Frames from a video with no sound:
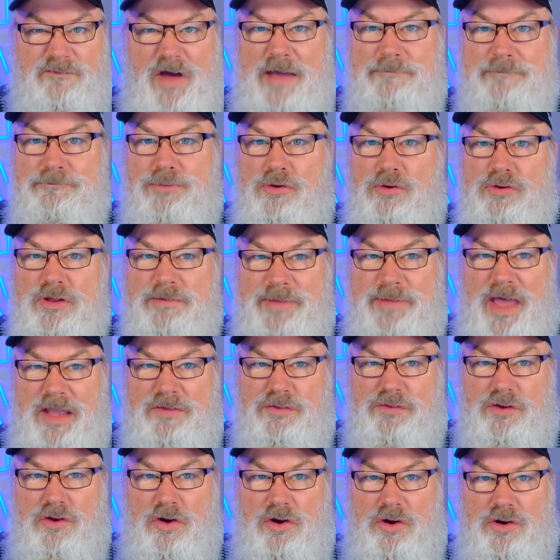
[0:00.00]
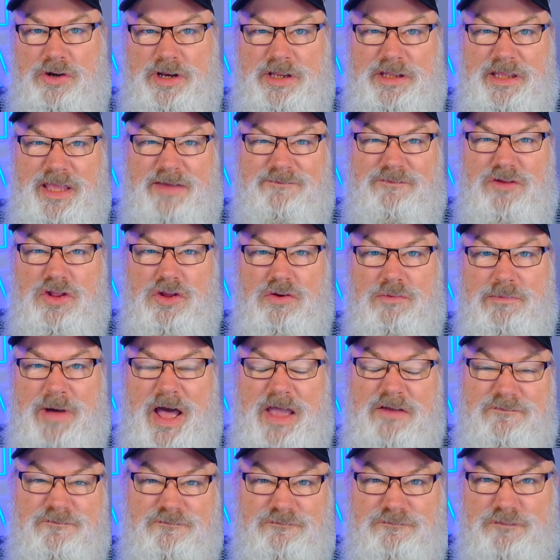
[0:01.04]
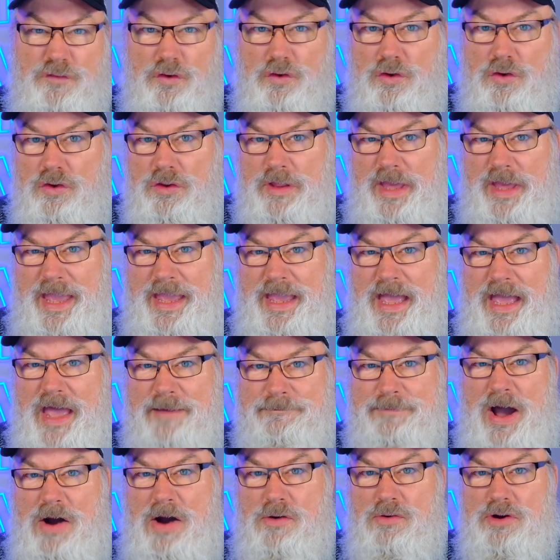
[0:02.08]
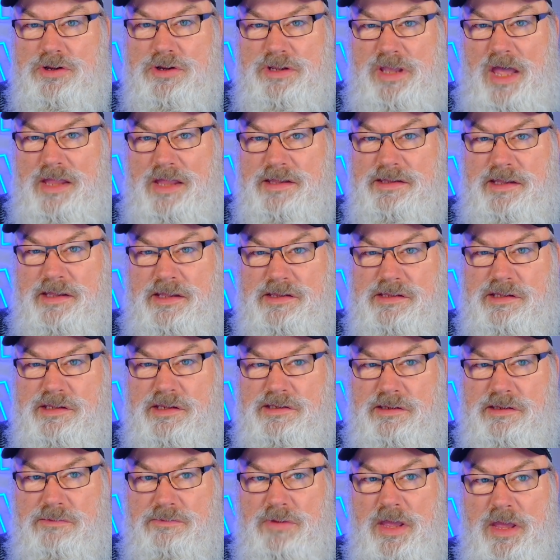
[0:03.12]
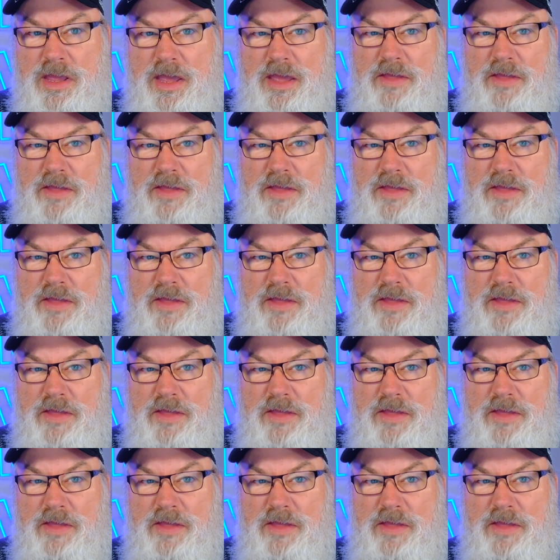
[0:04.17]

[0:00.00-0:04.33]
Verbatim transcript: I'm pulling back the curtain and giving you my full AI powered content system